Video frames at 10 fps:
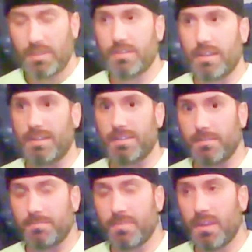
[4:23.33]
That's it.
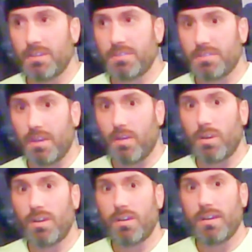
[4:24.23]
So
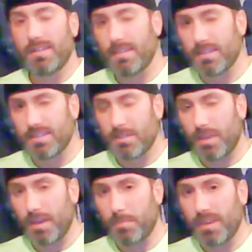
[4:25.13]
it doesn't
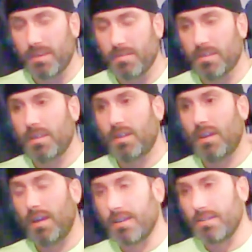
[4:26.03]
apply to me.
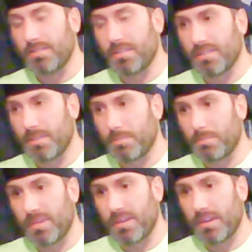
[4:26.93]
I used the example a
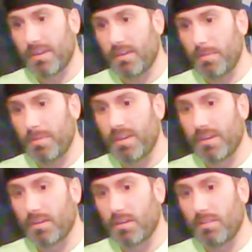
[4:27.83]
minute
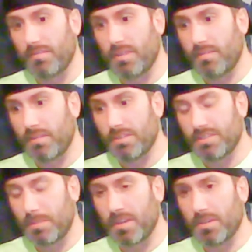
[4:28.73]
ago of
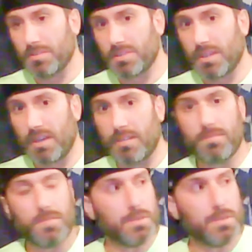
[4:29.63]
somebody who's got
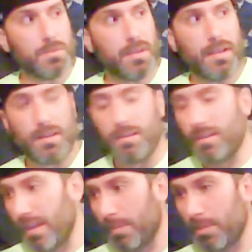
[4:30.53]
food and
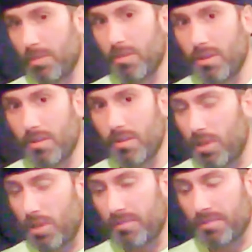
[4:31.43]
ammo and all
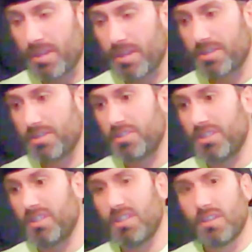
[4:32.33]
water filtration
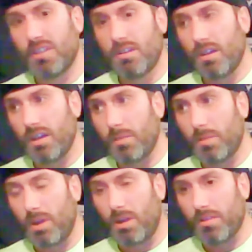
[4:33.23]
shit,
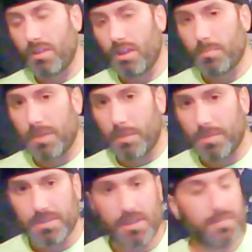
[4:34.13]
all the prepper
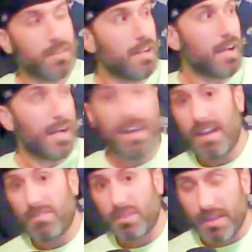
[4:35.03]
stuff. I
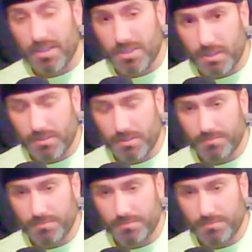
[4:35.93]
have all that shit.